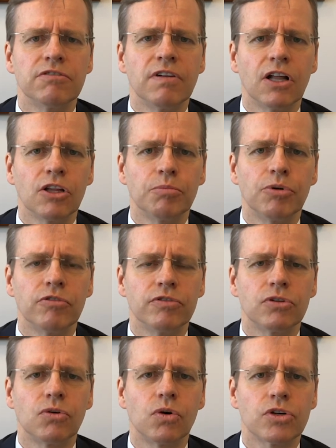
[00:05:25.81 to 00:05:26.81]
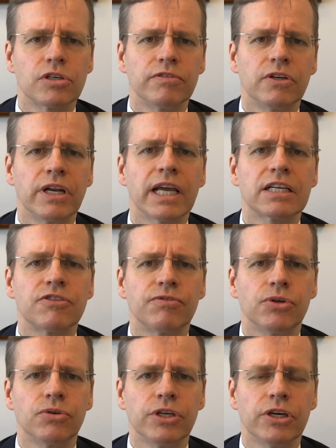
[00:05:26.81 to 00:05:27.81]
develop over the course of the next
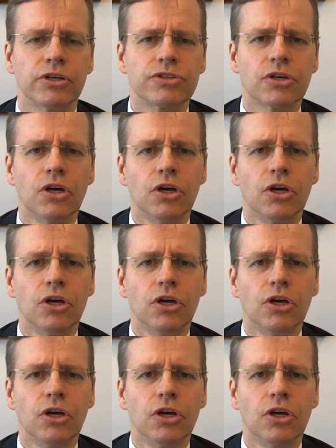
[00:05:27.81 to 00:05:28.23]
few years.